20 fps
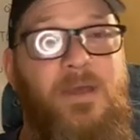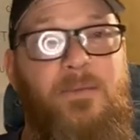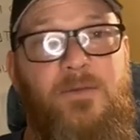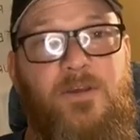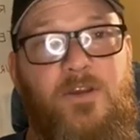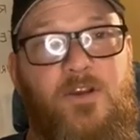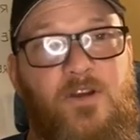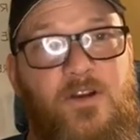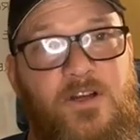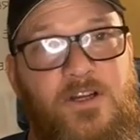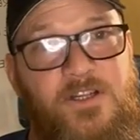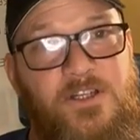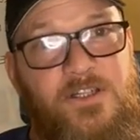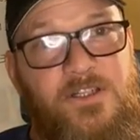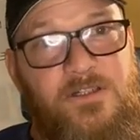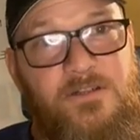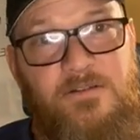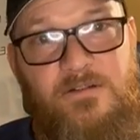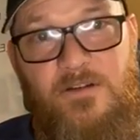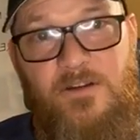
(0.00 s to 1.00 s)
Maybe you're
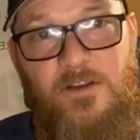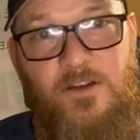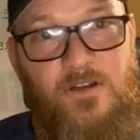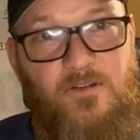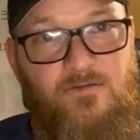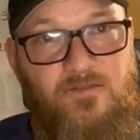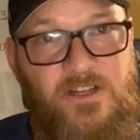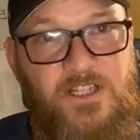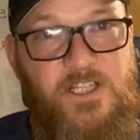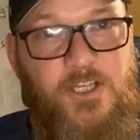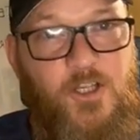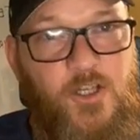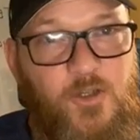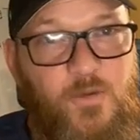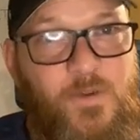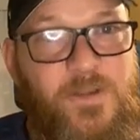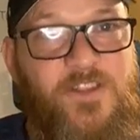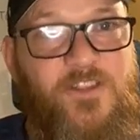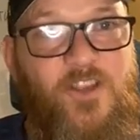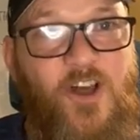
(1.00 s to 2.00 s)
really
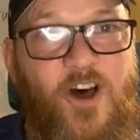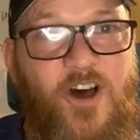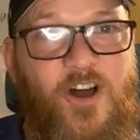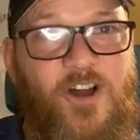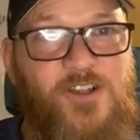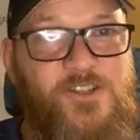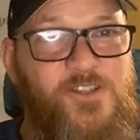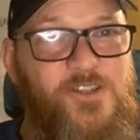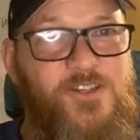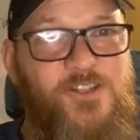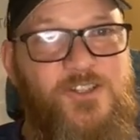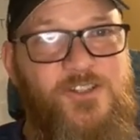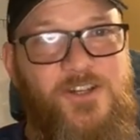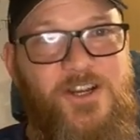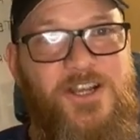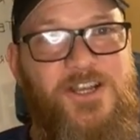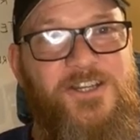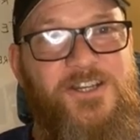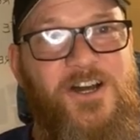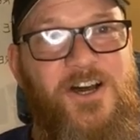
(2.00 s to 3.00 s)
good with dogs, you can
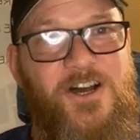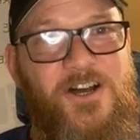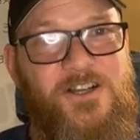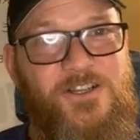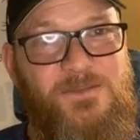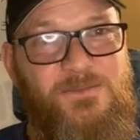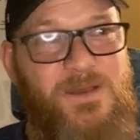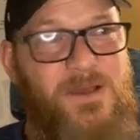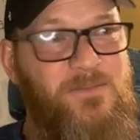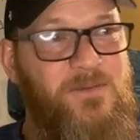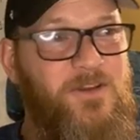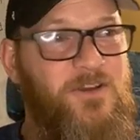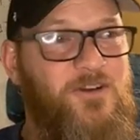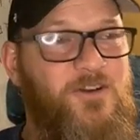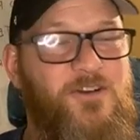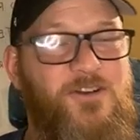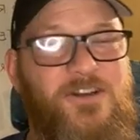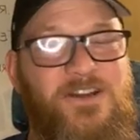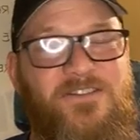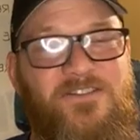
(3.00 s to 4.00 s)
train dogs. Maybe
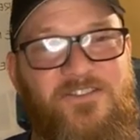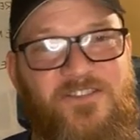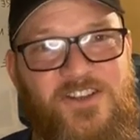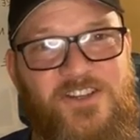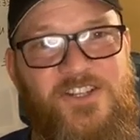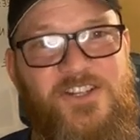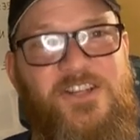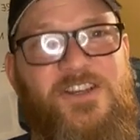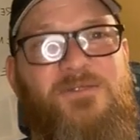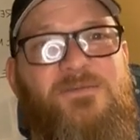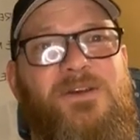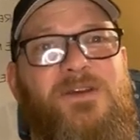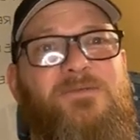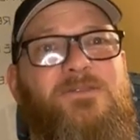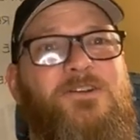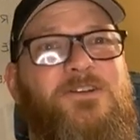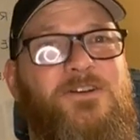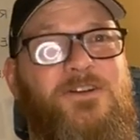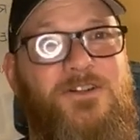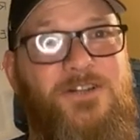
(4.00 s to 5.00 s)
you're good at fishing,
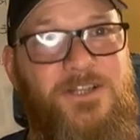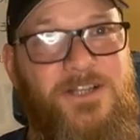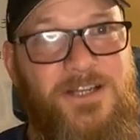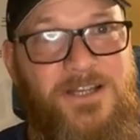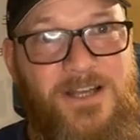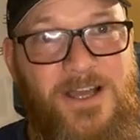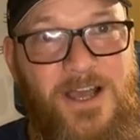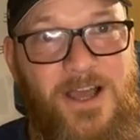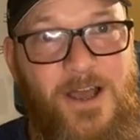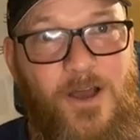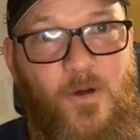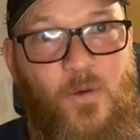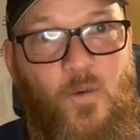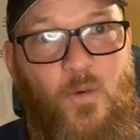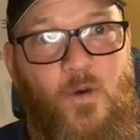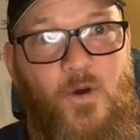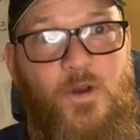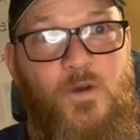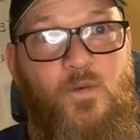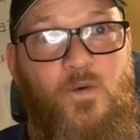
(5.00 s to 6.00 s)
maybe you're good at
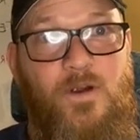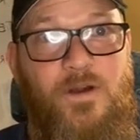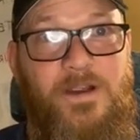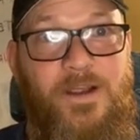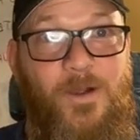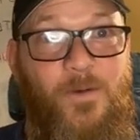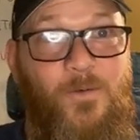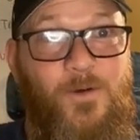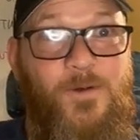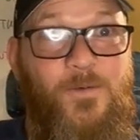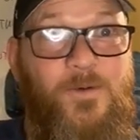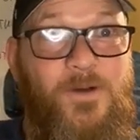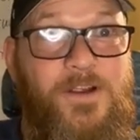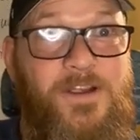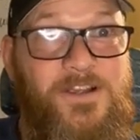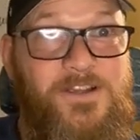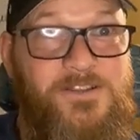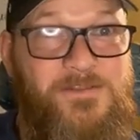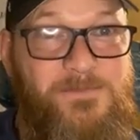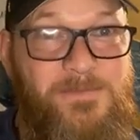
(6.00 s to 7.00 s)
woodworking.
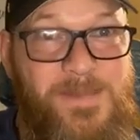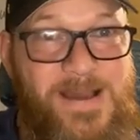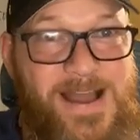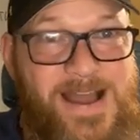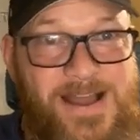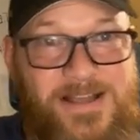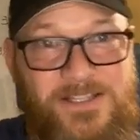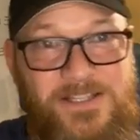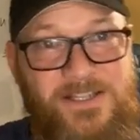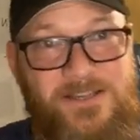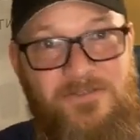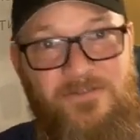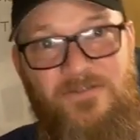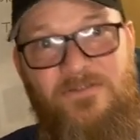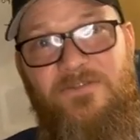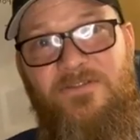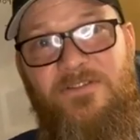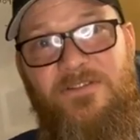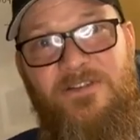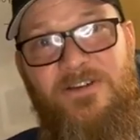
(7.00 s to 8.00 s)
Woodworking is a massive
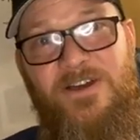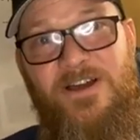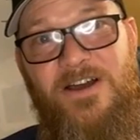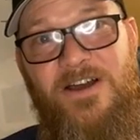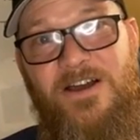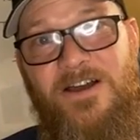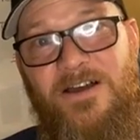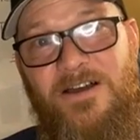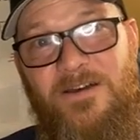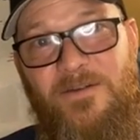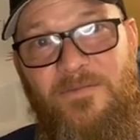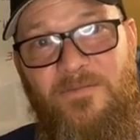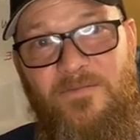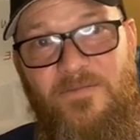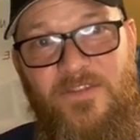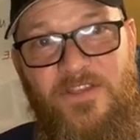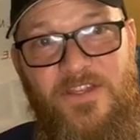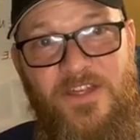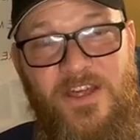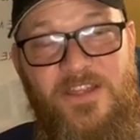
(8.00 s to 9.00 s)

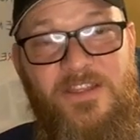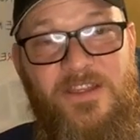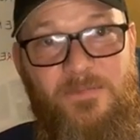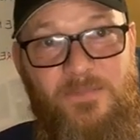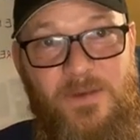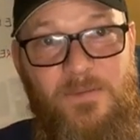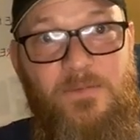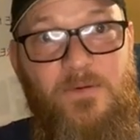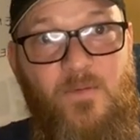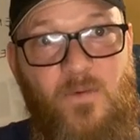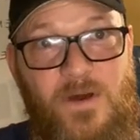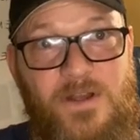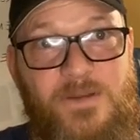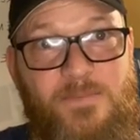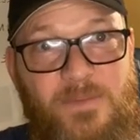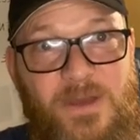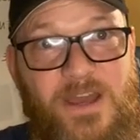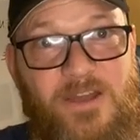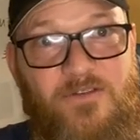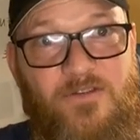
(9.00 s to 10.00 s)
thing that people want
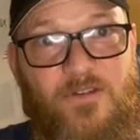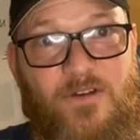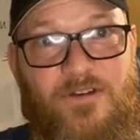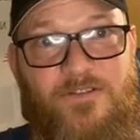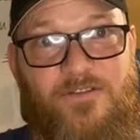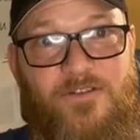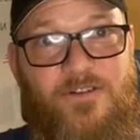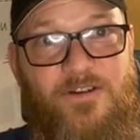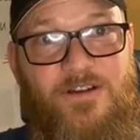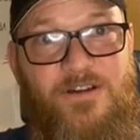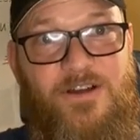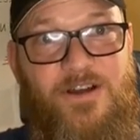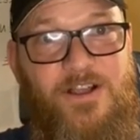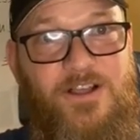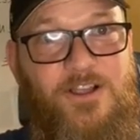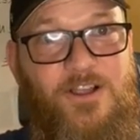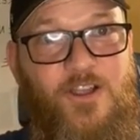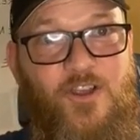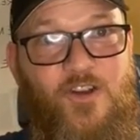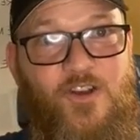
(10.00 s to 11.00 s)
to pay for
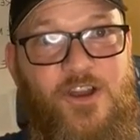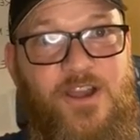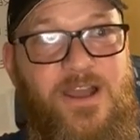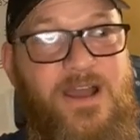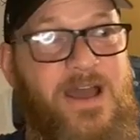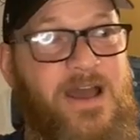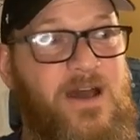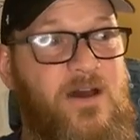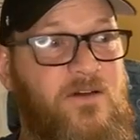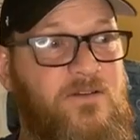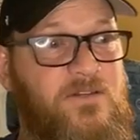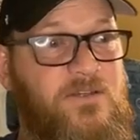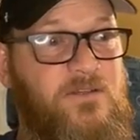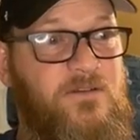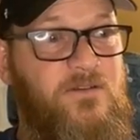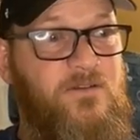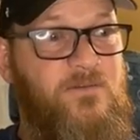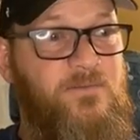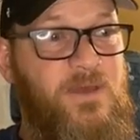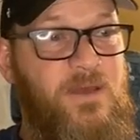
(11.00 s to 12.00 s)
learning how
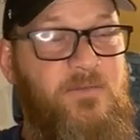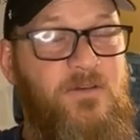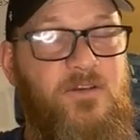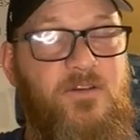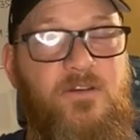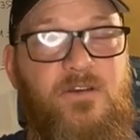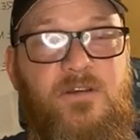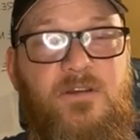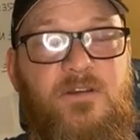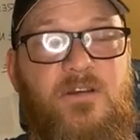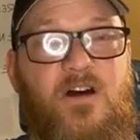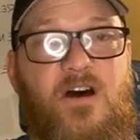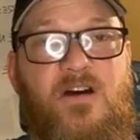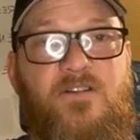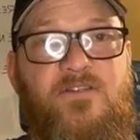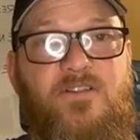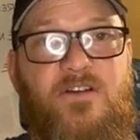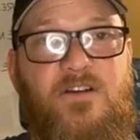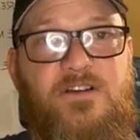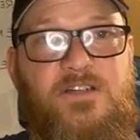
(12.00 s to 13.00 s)
to, maybe you can
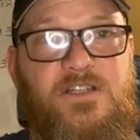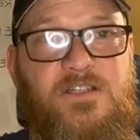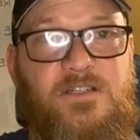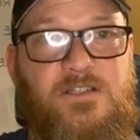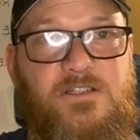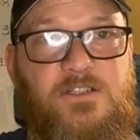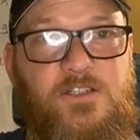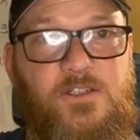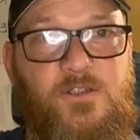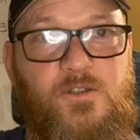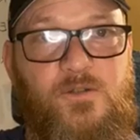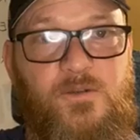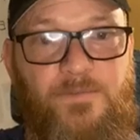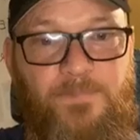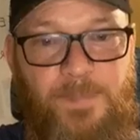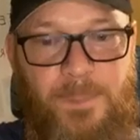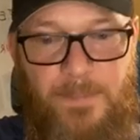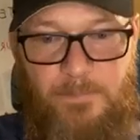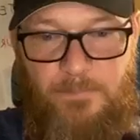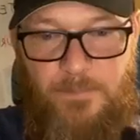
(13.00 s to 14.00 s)
offer to
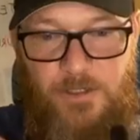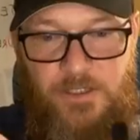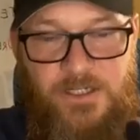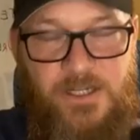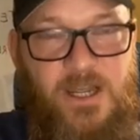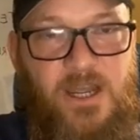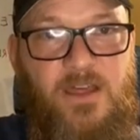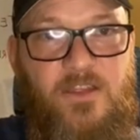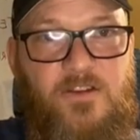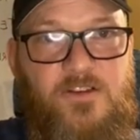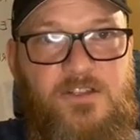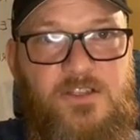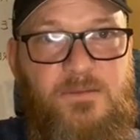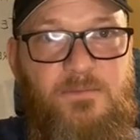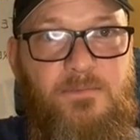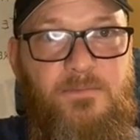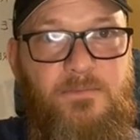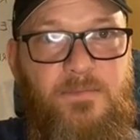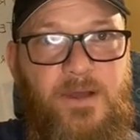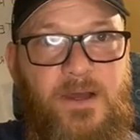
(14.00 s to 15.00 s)
put together
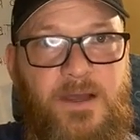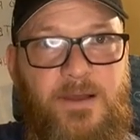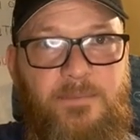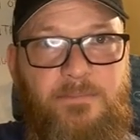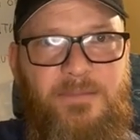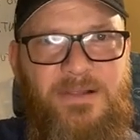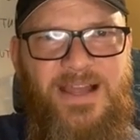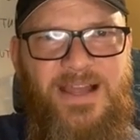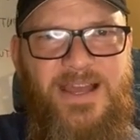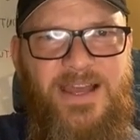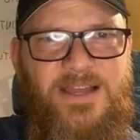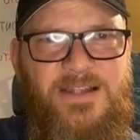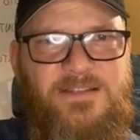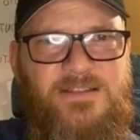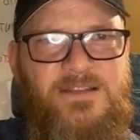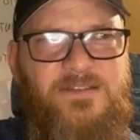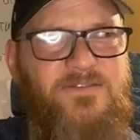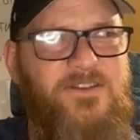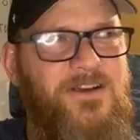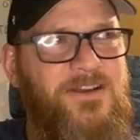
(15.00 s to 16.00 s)
some
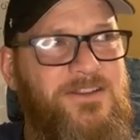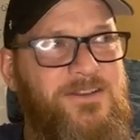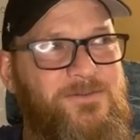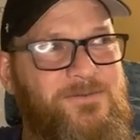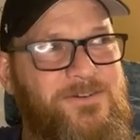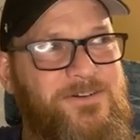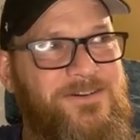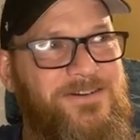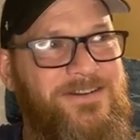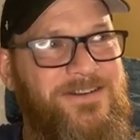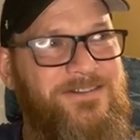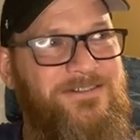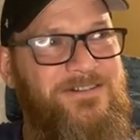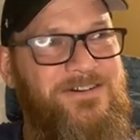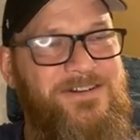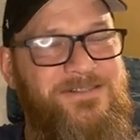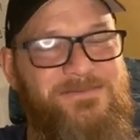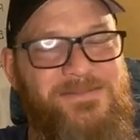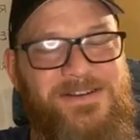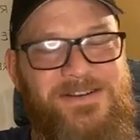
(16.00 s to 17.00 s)
plans, I forget the word I
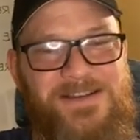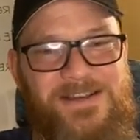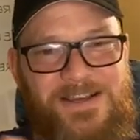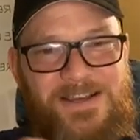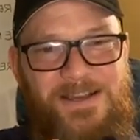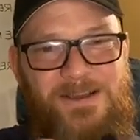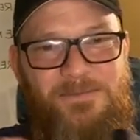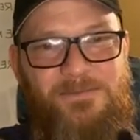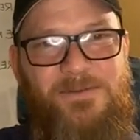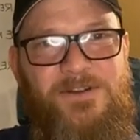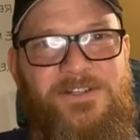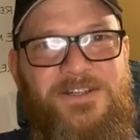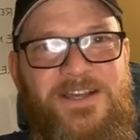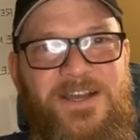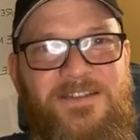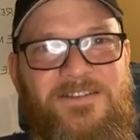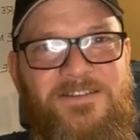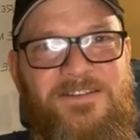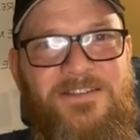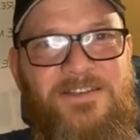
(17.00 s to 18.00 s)
want, but put
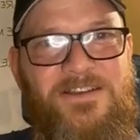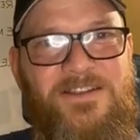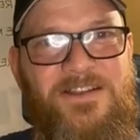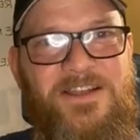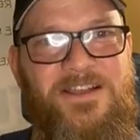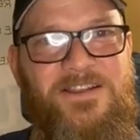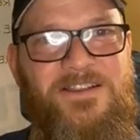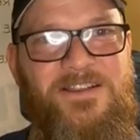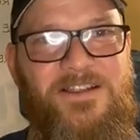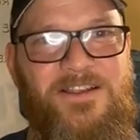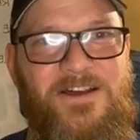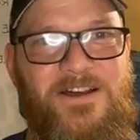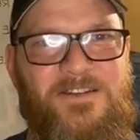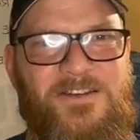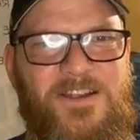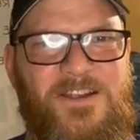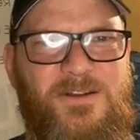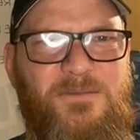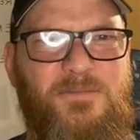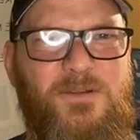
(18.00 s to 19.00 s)
together
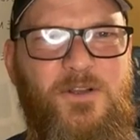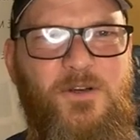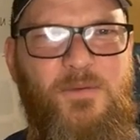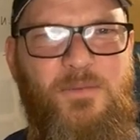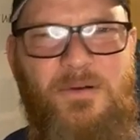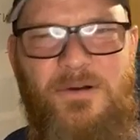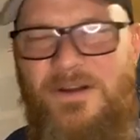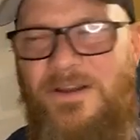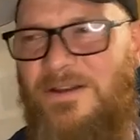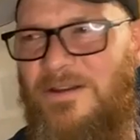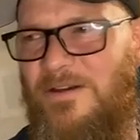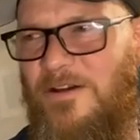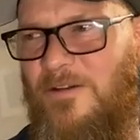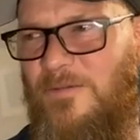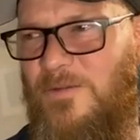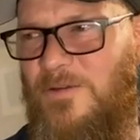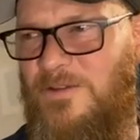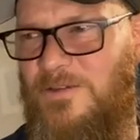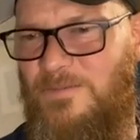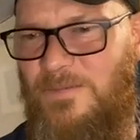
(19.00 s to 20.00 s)
not a blueprint
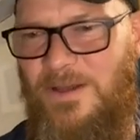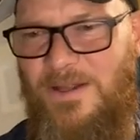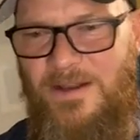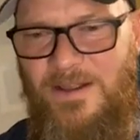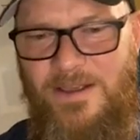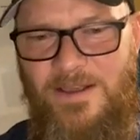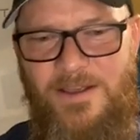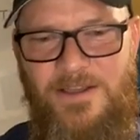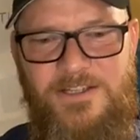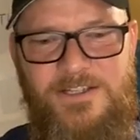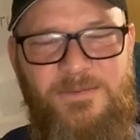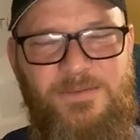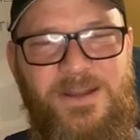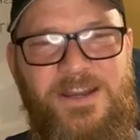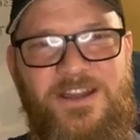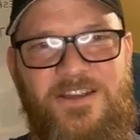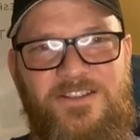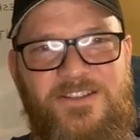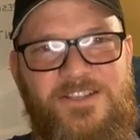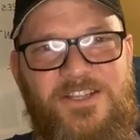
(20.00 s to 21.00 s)
almost, but
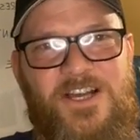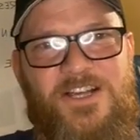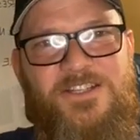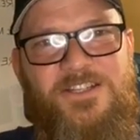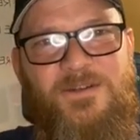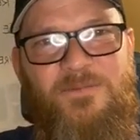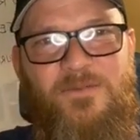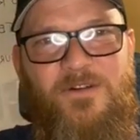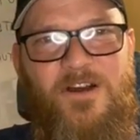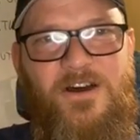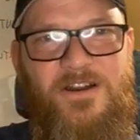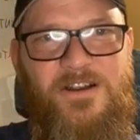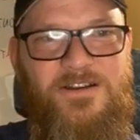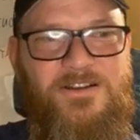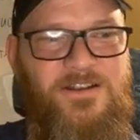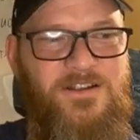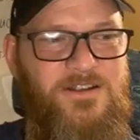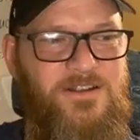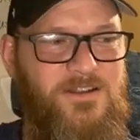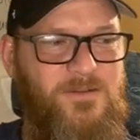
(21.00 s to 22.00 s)
depending on the size of
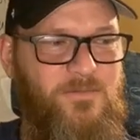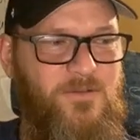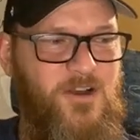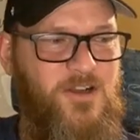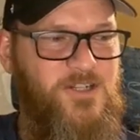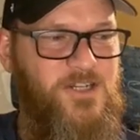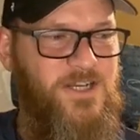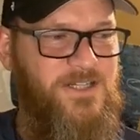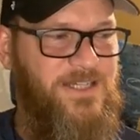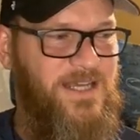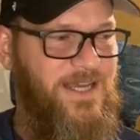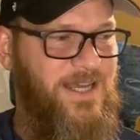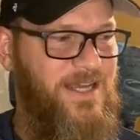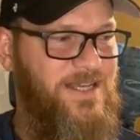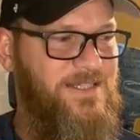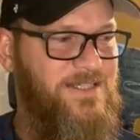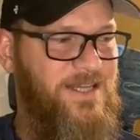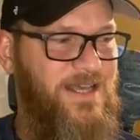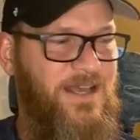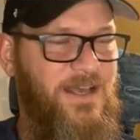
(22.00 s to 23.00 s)
the project, I
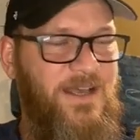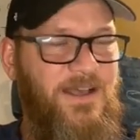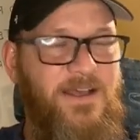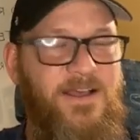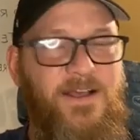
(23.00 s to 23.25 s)
guess.